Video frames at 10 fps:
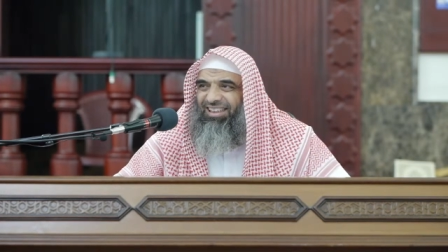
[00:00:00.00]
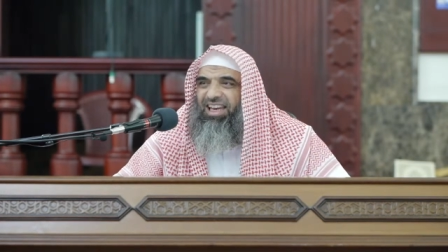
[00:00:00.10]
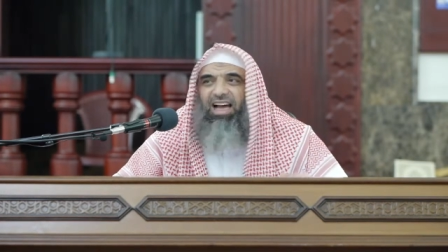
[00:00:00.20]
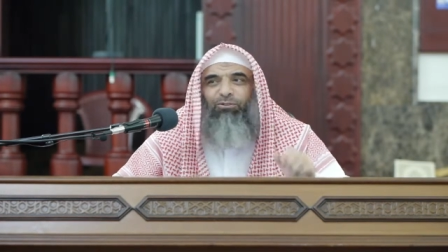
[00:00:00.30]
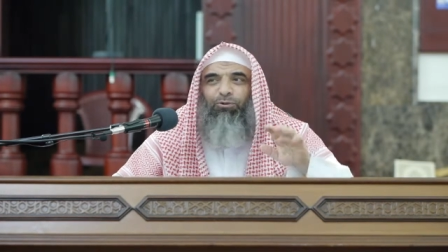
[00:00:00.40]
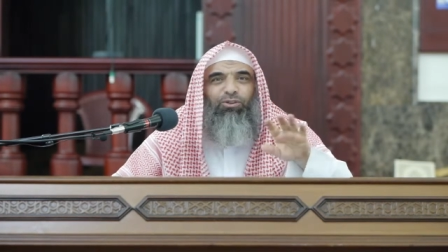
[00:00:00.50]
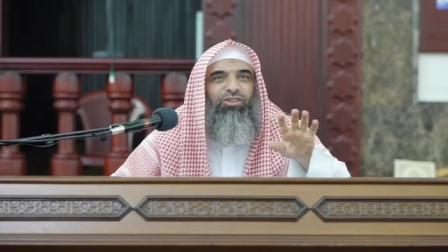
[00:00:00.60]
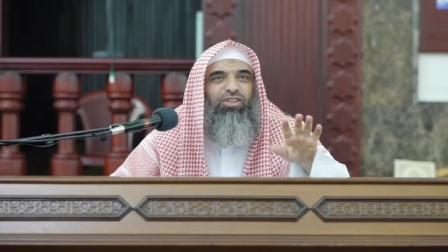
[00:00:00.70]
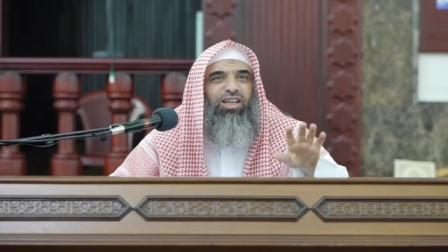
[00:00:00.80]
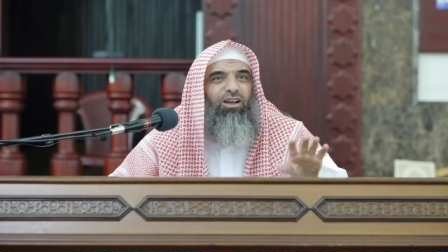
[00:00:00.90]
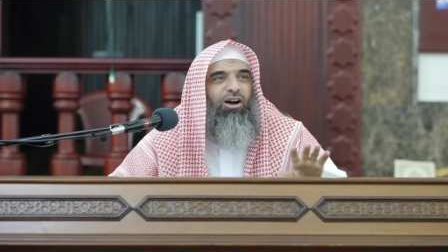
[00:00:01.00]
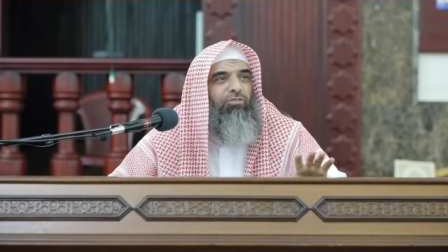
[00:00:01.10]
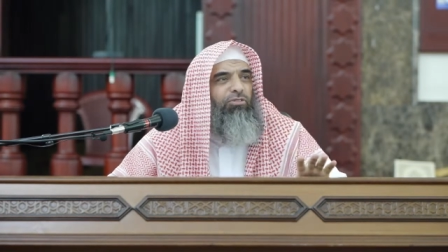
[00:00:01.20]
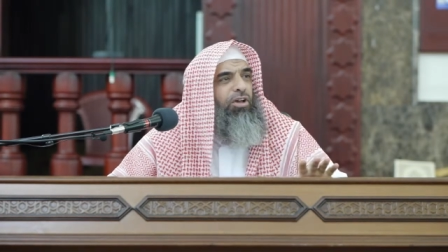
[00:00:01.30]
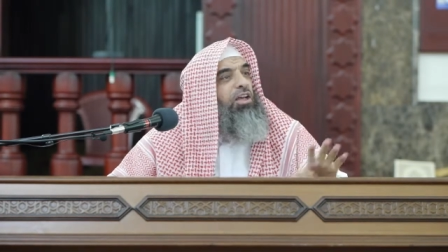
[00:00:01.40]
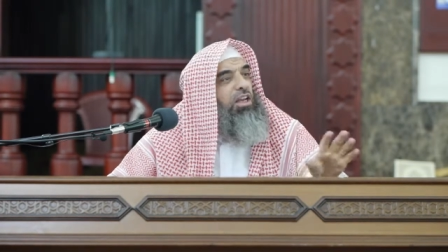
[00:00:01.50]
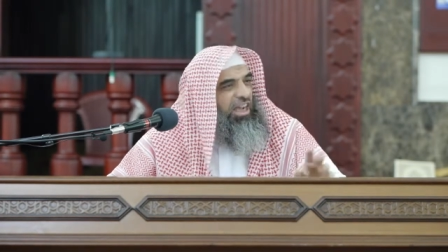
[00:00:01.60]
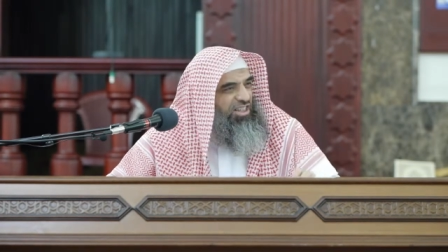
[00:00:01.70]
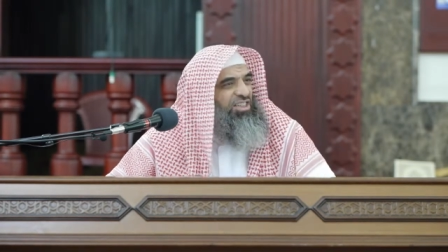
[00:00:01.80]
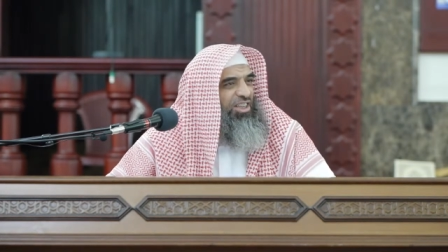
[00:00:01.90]
Not for the sake of
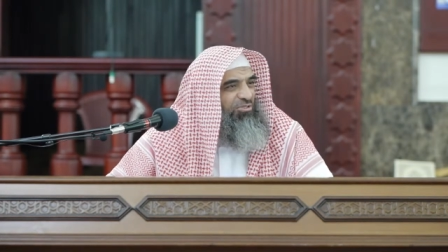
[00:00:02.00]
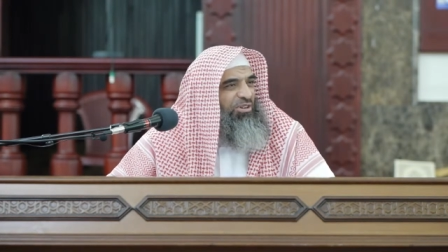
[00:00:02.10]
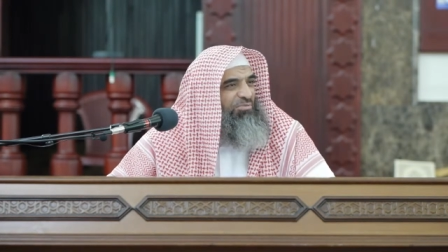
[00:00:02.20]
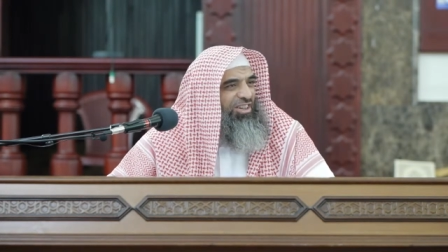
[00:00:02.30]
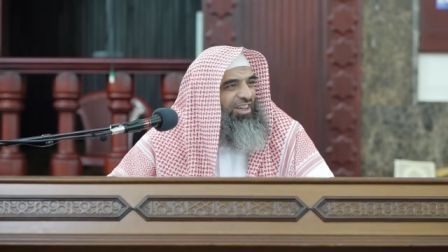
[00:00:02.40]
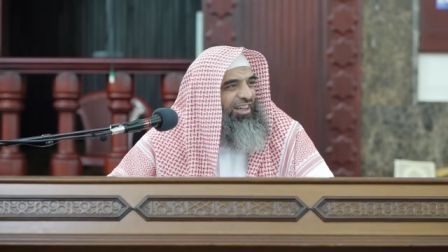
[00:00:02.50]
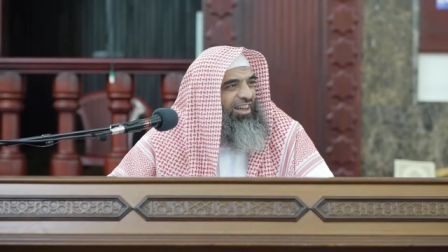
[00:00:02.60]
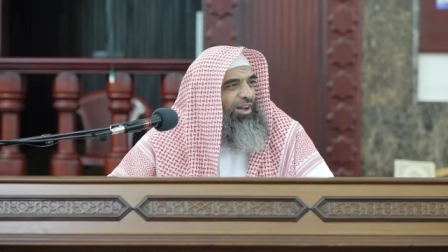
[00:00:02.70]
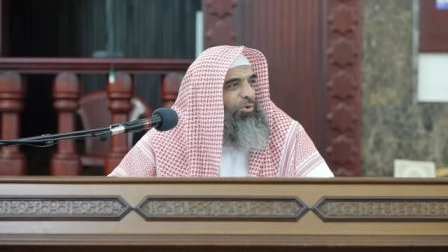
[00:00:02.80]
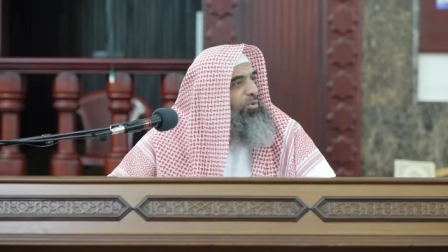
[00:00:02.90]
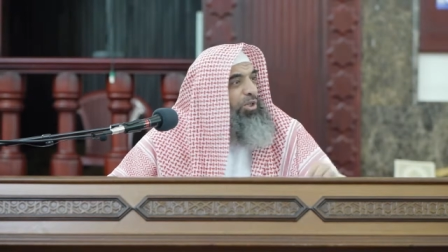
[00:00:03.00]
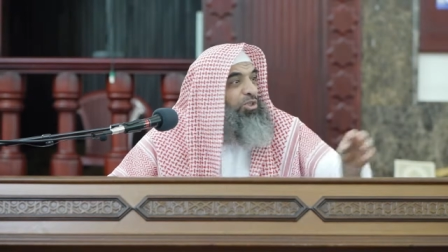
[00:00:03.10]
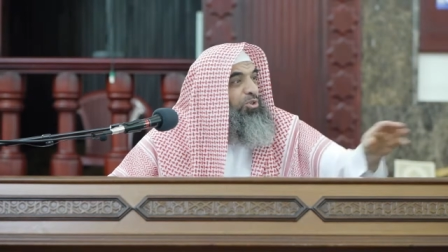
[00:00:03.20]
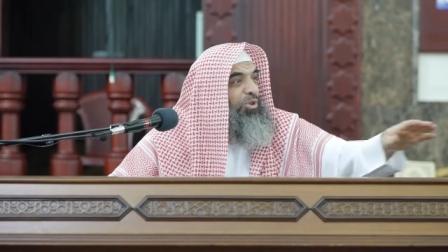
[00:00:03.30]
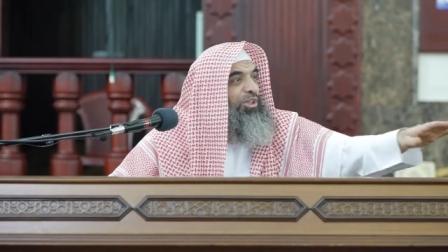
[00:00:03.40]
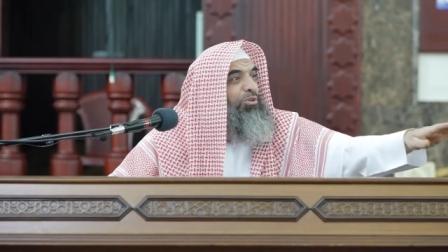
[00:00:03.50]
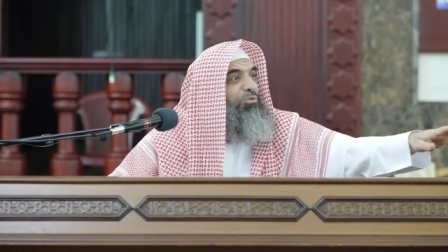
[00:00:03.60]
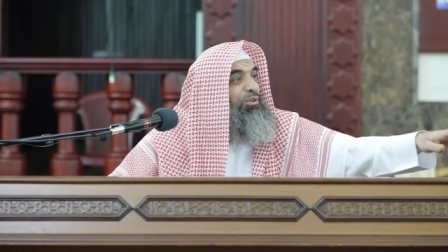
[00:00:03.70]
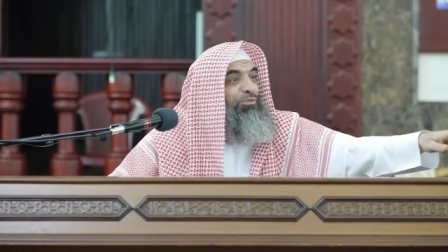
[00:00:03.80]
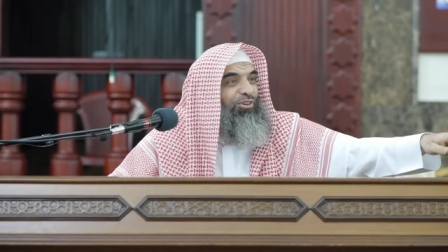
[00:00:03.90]
nice scenery, mashallah. We enjoy the
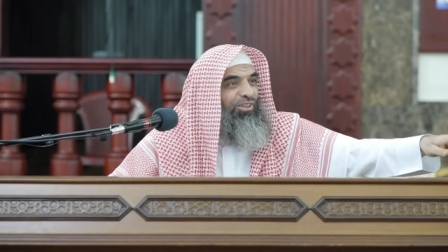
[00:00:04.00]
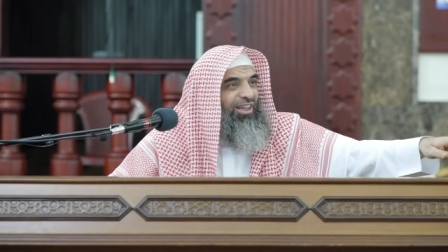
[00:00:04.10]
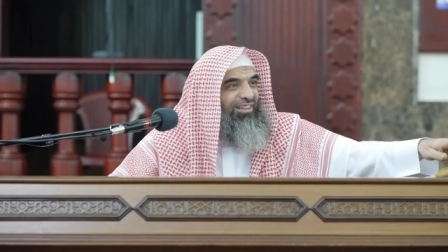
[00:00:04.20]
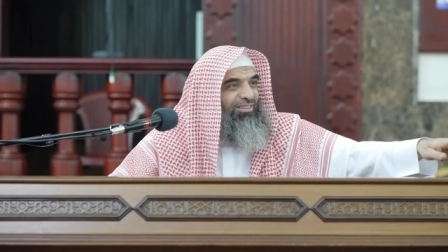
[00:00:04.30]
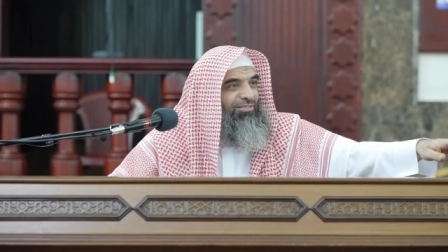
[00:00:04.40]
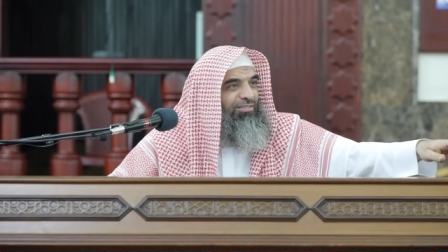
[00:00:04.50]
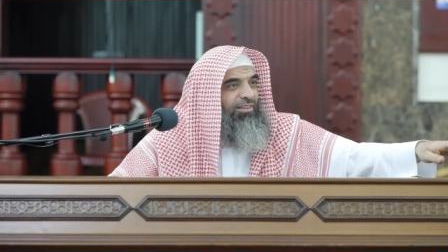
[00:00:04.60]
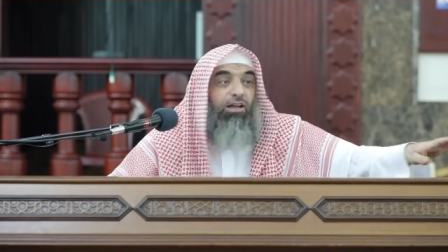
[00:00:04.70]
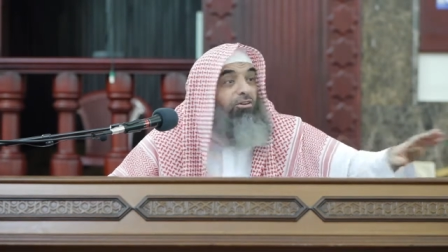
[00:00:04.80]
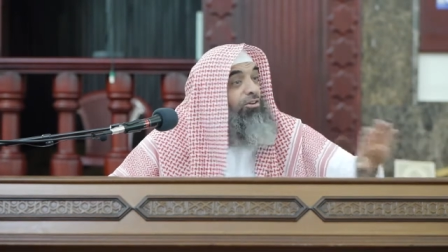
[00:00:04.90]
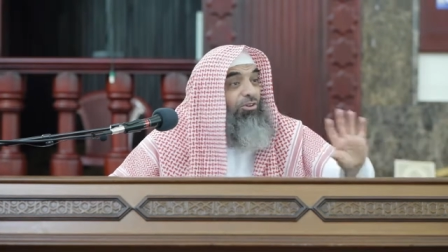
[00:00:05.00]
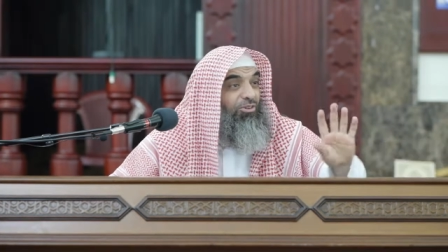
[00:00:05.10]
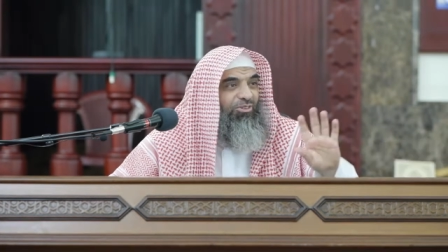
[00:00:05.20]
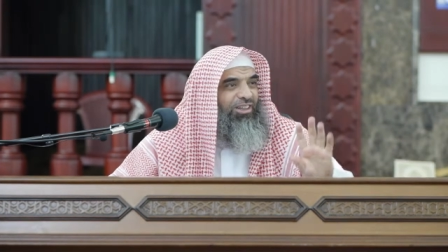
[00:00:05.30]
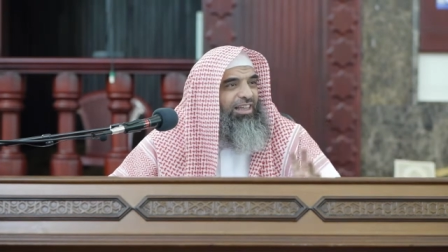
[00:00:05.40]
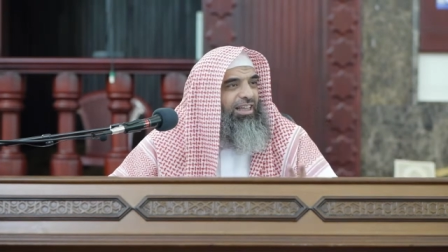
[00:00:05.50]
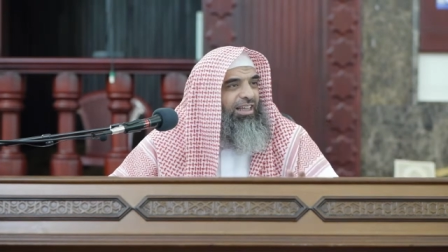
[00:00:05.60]
river there. No, no, no.